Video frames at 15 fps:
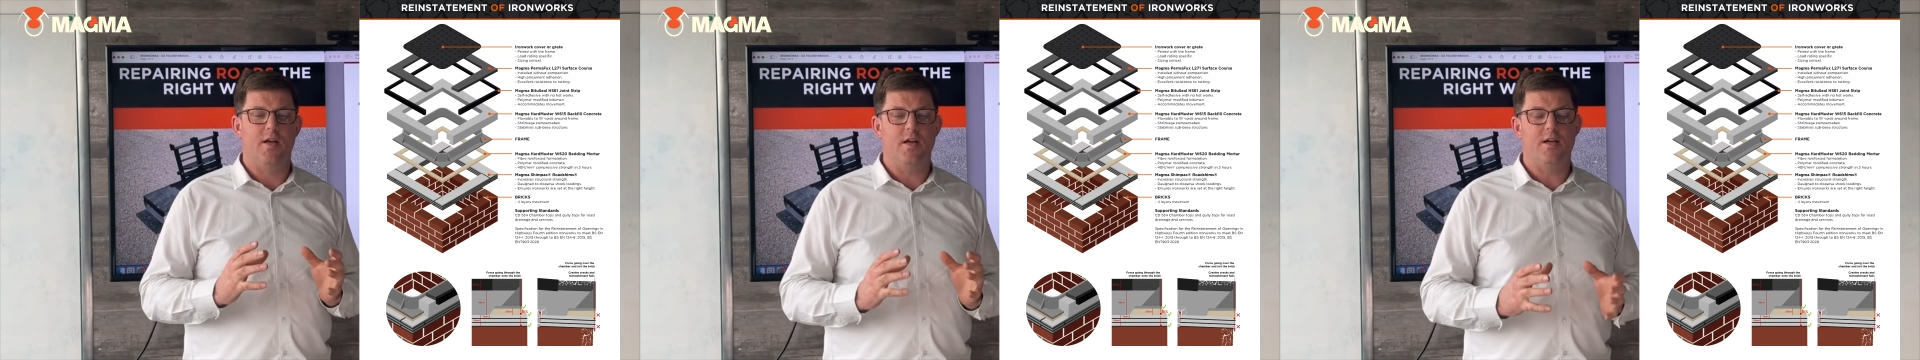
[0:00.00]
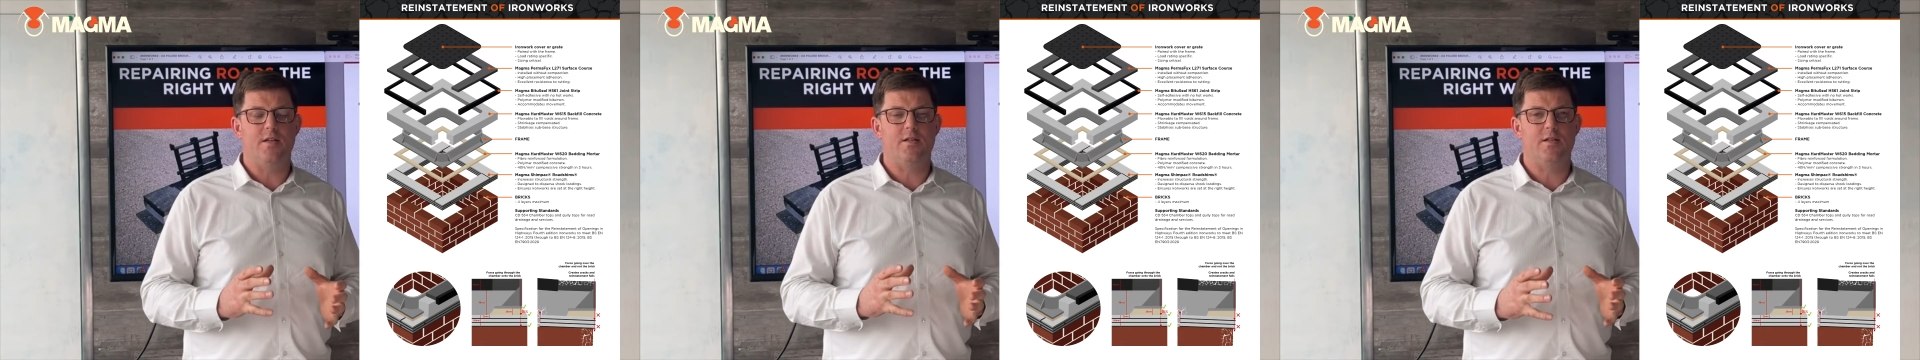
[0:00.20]

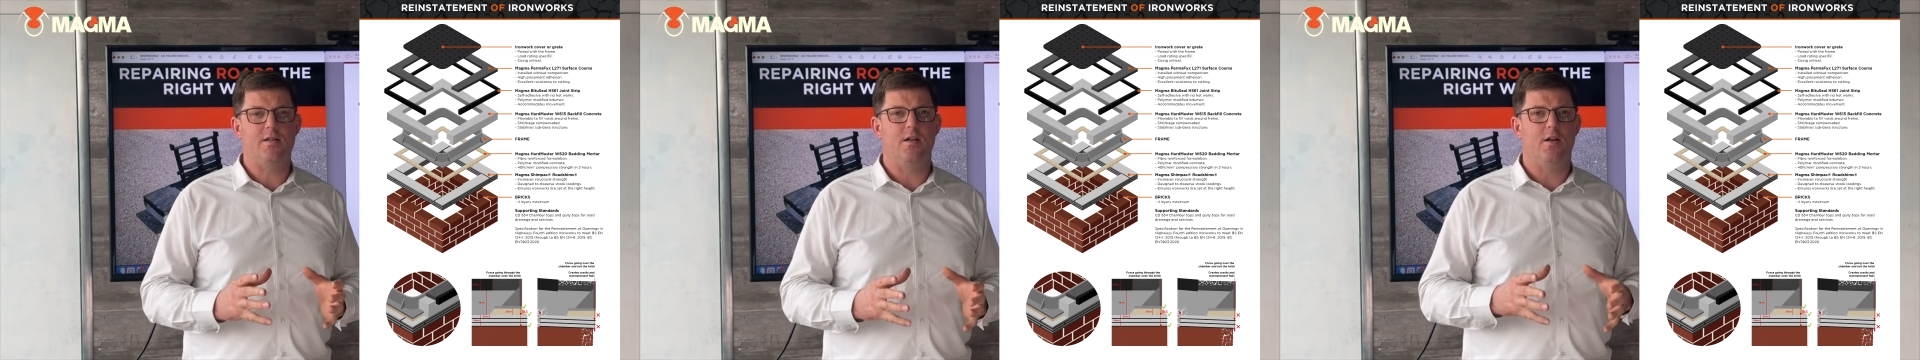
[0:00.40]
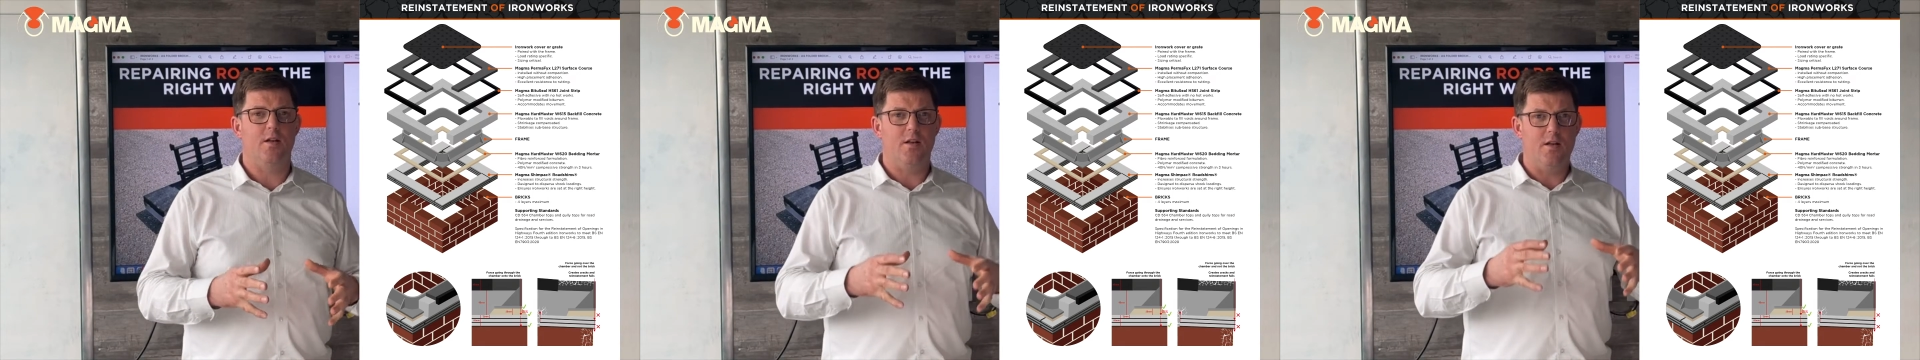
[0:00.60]
is
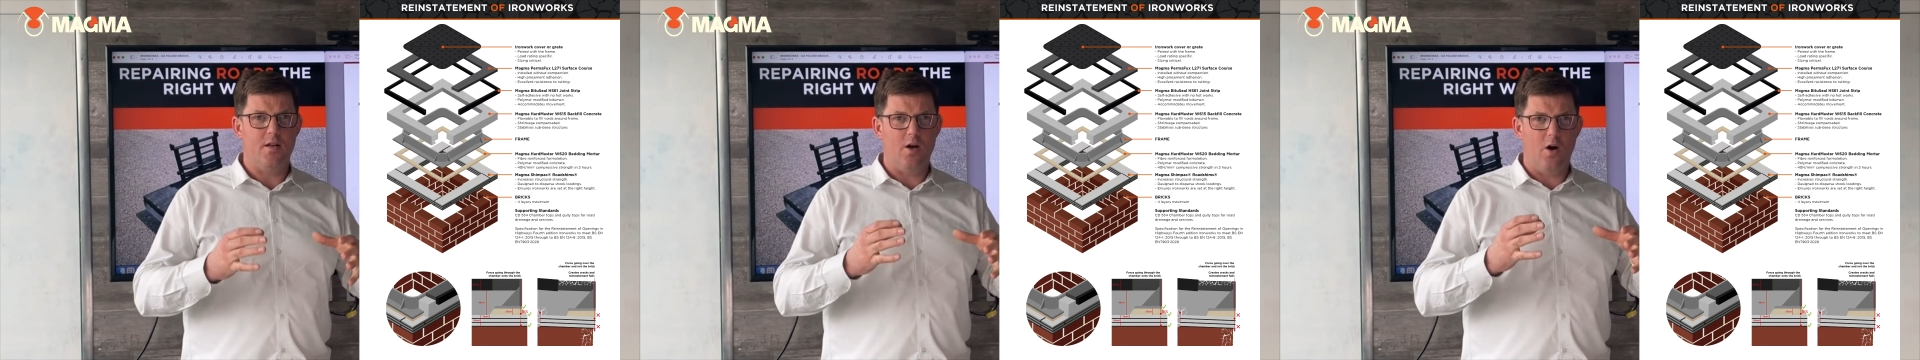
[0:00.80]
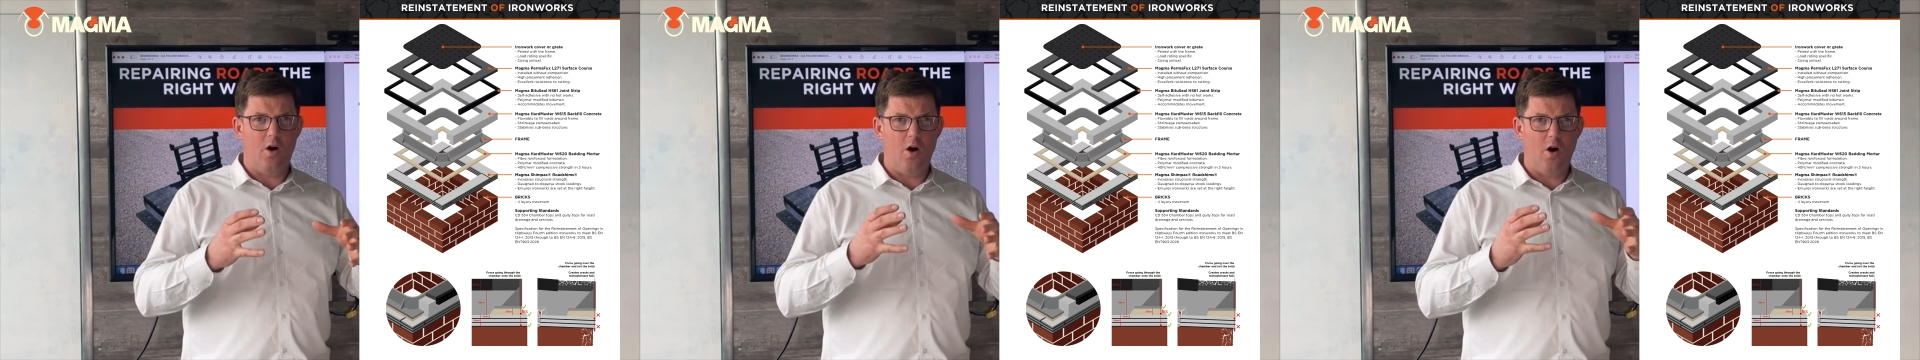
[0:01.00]
that
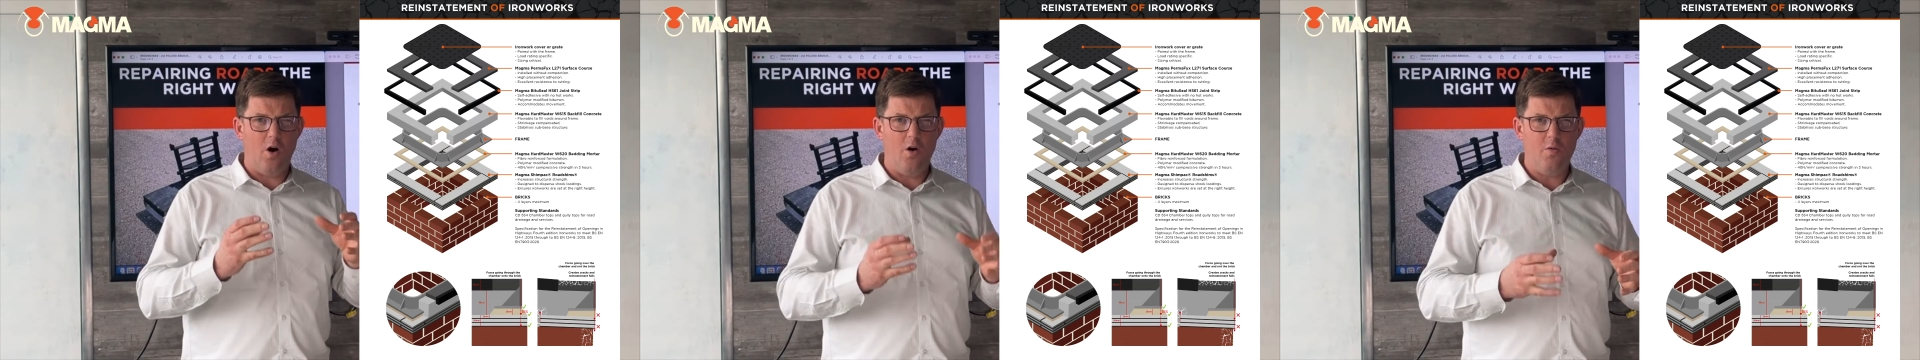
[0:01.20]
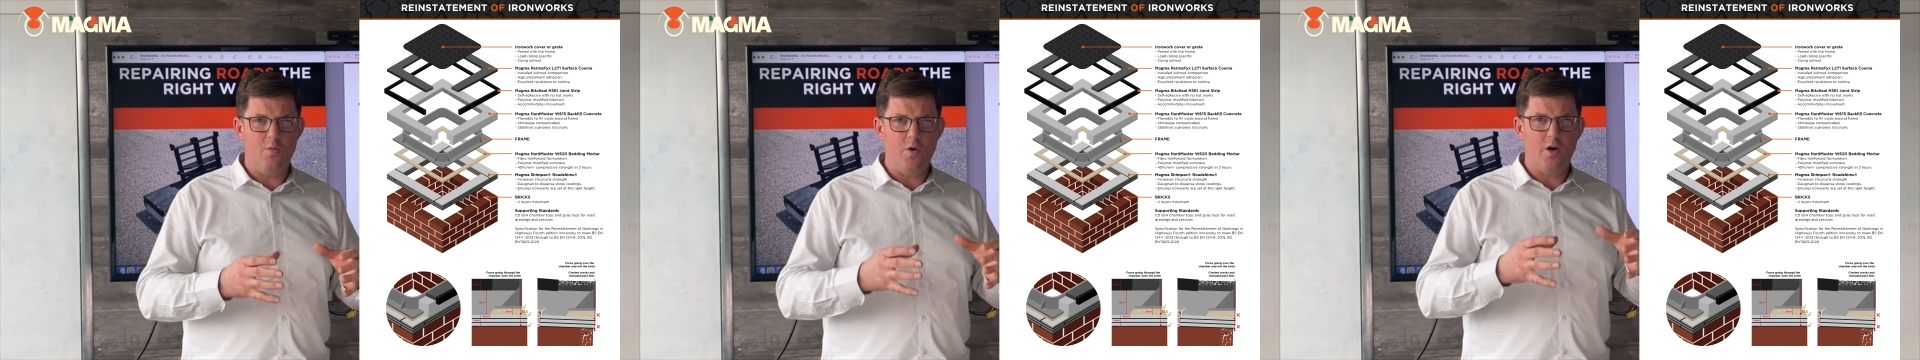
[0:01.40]
the
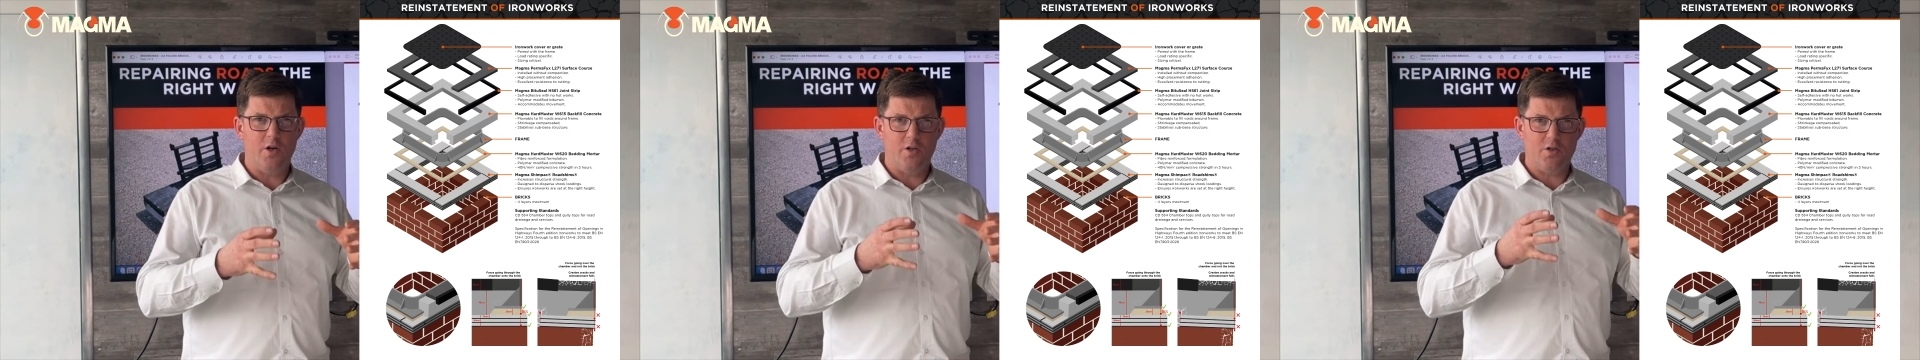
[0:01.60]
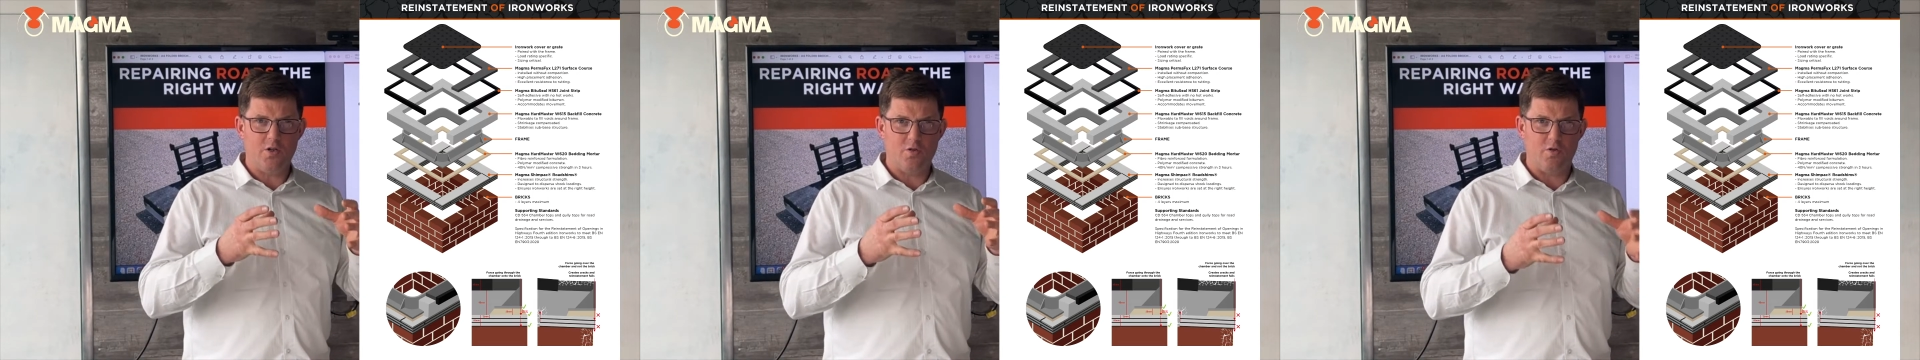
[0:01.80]

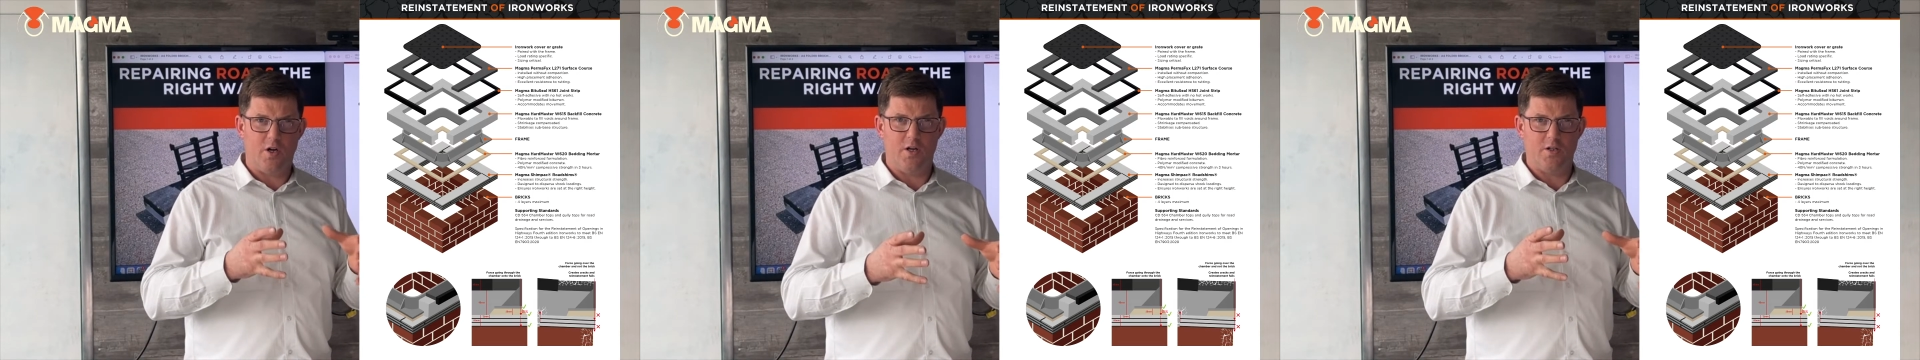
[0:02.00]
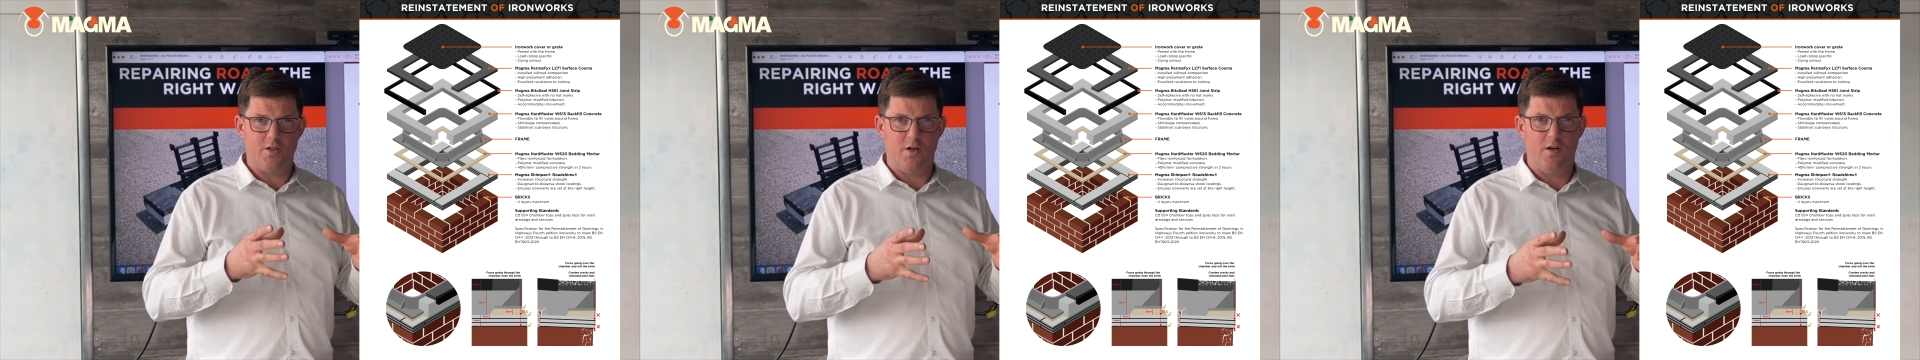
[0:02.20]
ironwork
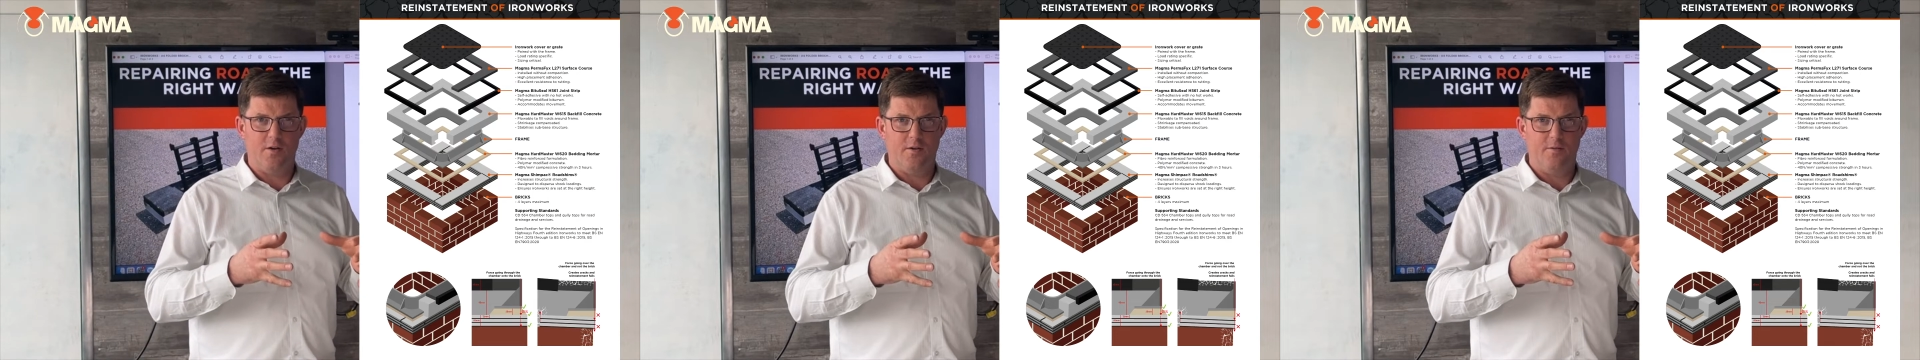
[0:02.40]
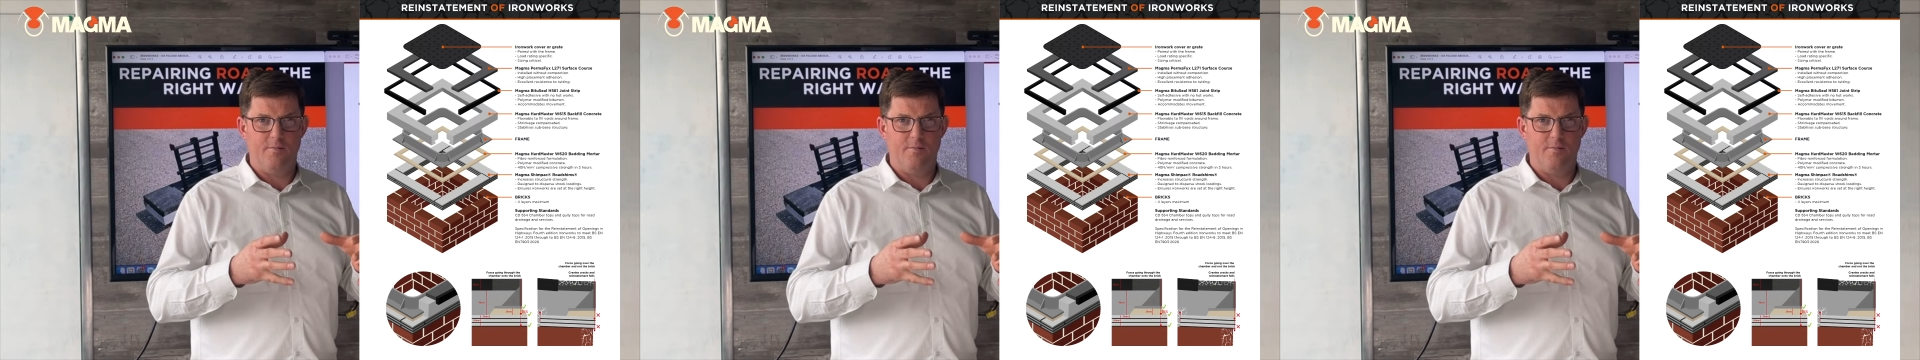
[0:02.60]
structure,